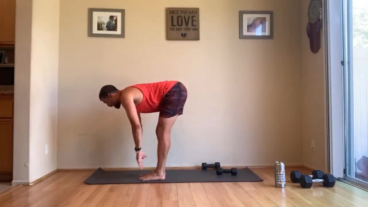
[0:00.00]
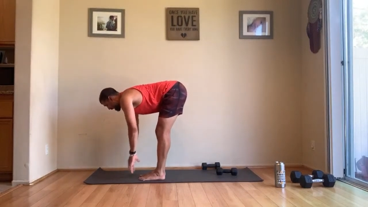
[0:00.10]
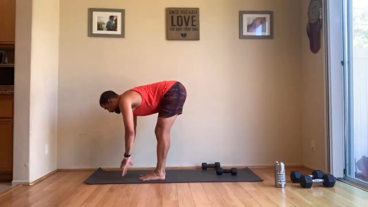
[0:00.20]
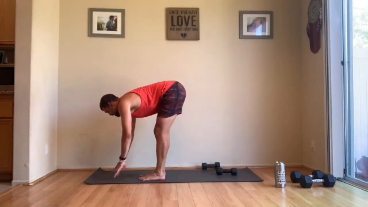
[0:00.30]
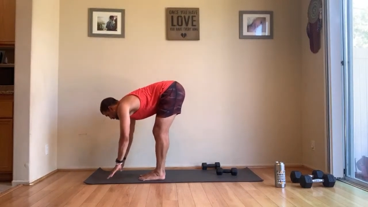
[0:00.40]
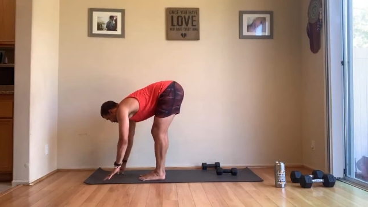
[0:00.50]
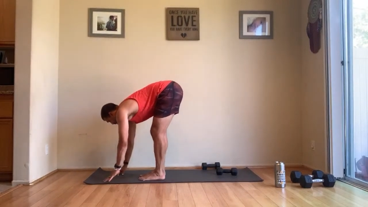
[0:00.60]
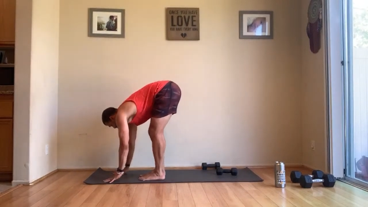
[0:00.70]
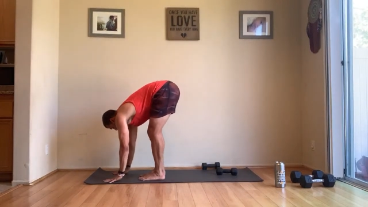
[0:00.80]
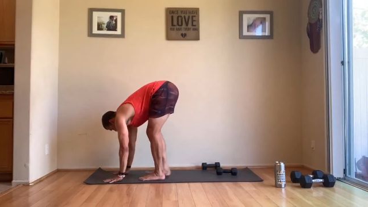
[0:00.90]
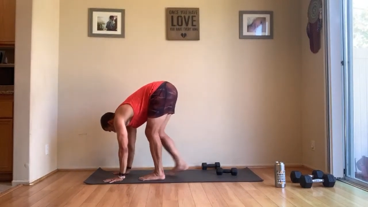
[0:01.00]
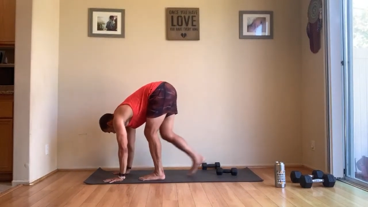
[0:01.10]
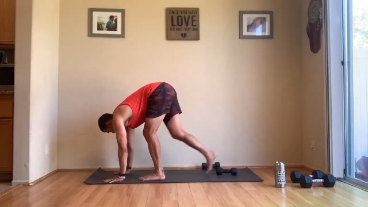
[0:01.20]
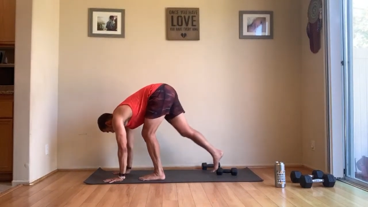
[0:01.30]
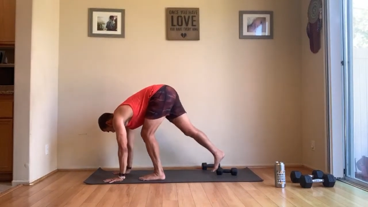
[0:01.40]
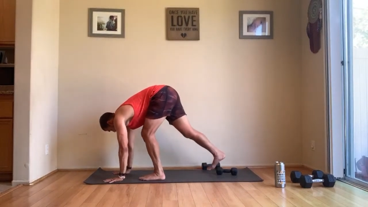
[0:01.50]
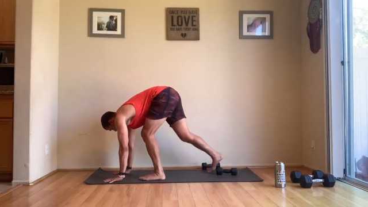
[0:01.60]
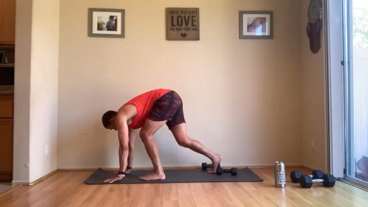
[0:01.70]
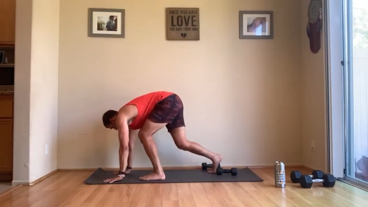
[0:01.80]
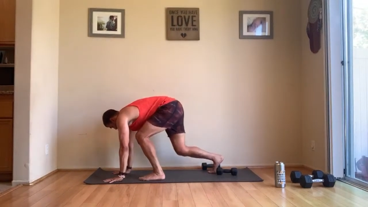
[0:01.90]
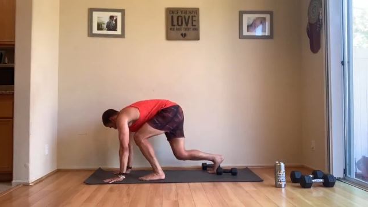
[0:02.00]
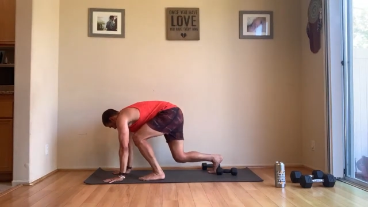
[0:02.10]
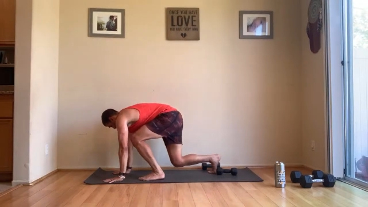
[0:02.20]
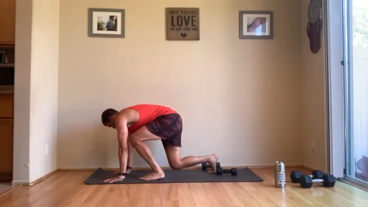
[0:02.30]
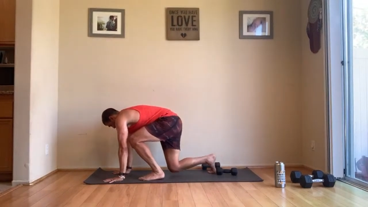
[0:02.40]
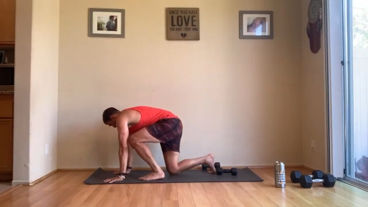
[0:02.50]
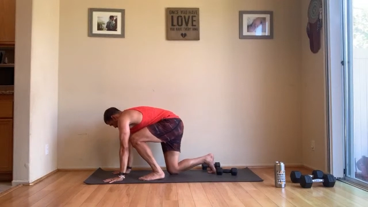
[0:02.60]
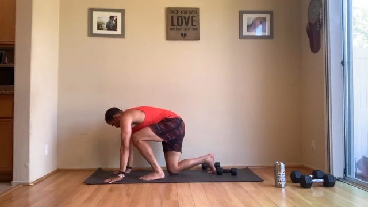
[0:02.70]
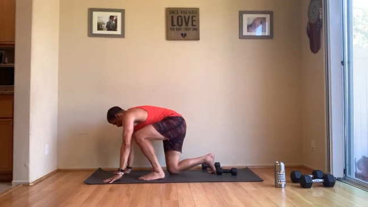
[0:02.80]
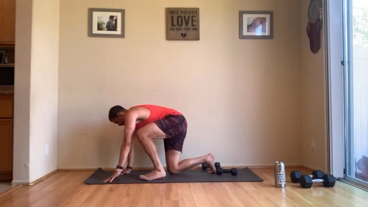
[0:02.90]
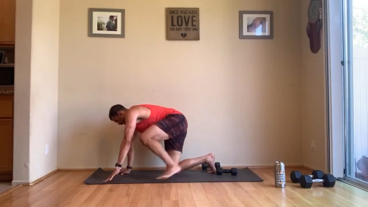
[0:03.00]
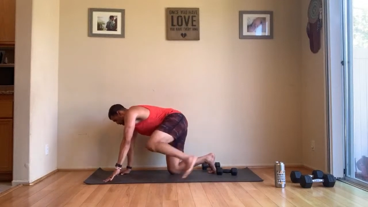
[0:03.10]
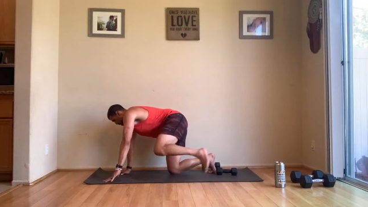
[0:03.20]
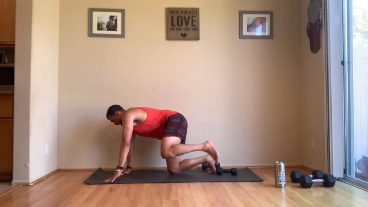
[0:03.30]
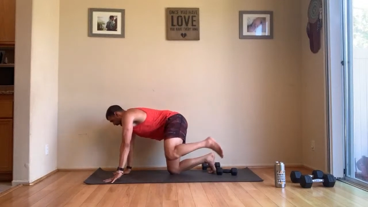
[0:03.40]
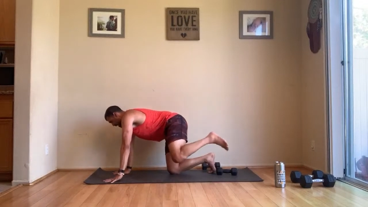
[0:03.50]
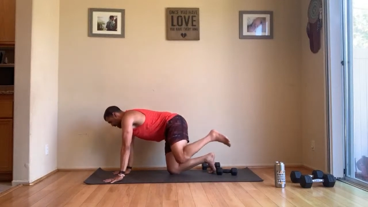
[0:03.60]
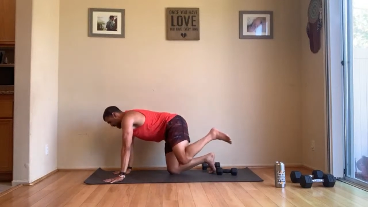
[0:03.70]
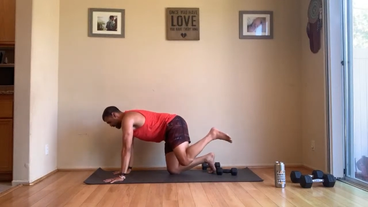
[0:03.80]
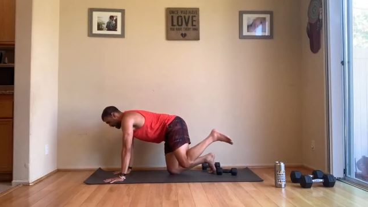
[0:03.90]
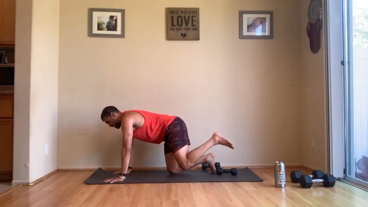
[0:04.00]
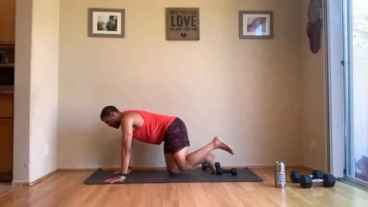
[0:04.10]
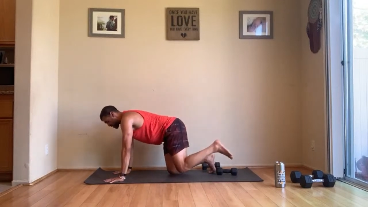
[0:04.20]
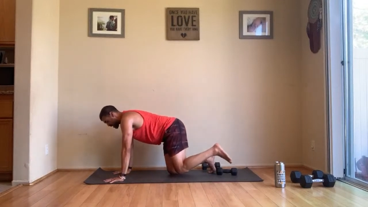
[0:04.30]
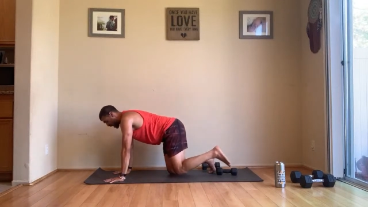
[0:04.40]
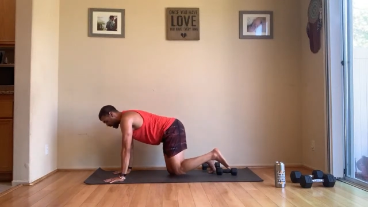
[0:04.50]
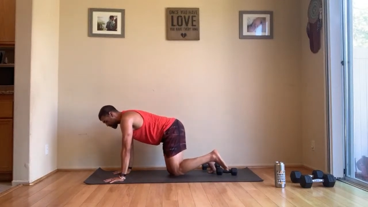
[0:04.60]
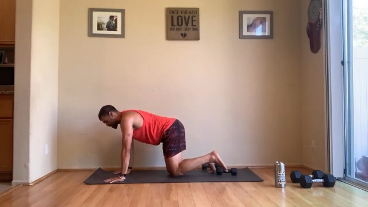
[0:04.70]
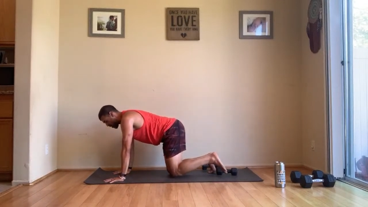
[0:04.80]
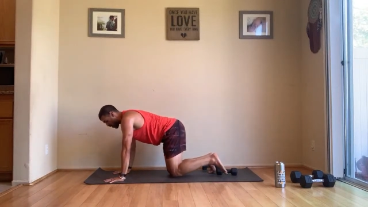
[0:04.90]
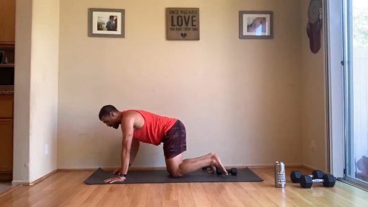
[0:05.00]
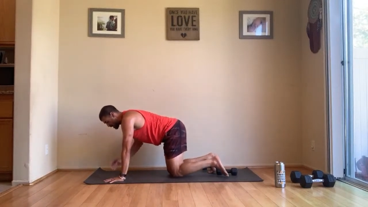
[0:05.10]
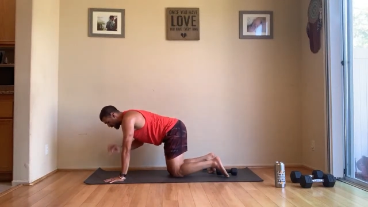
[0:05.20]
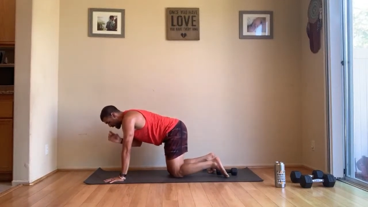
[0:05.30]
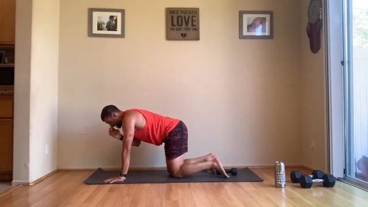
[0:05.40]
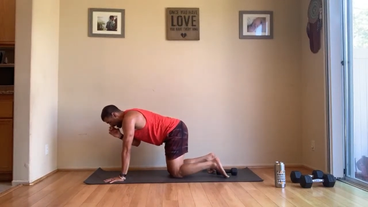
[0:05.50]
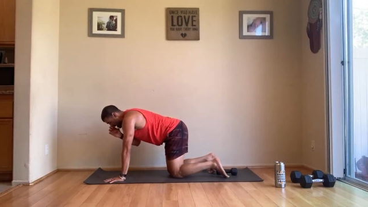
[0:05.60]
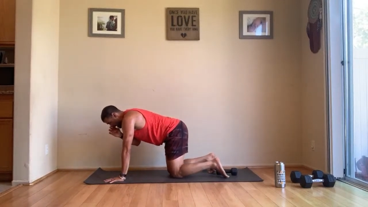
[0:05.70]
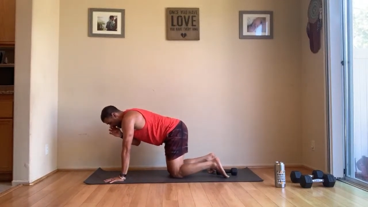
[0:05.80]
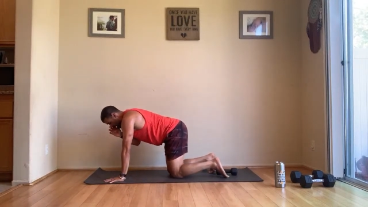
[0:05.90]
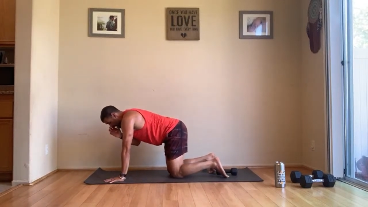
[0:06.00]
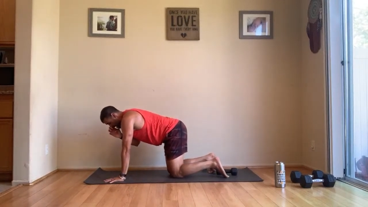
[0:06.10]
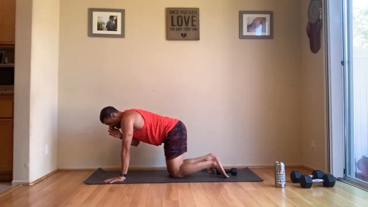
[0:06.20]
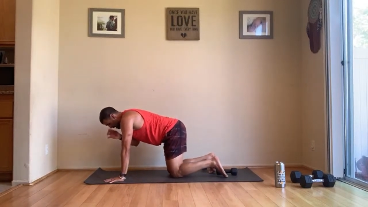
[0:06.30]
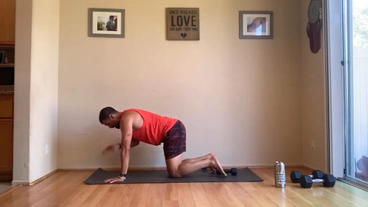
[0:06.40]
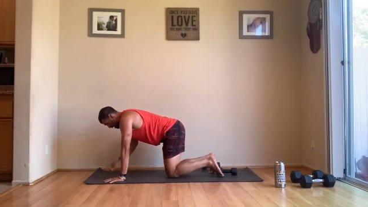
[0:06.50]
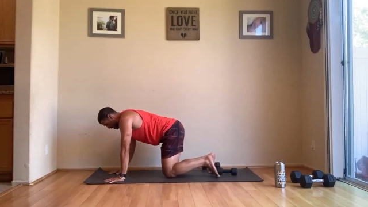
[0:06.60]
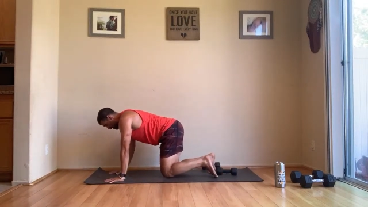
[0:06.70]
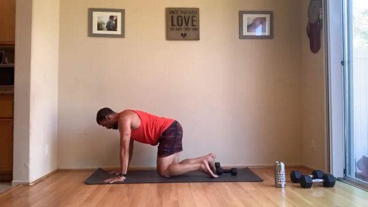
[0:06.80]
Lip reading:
No face is visible, so there are no lips to read.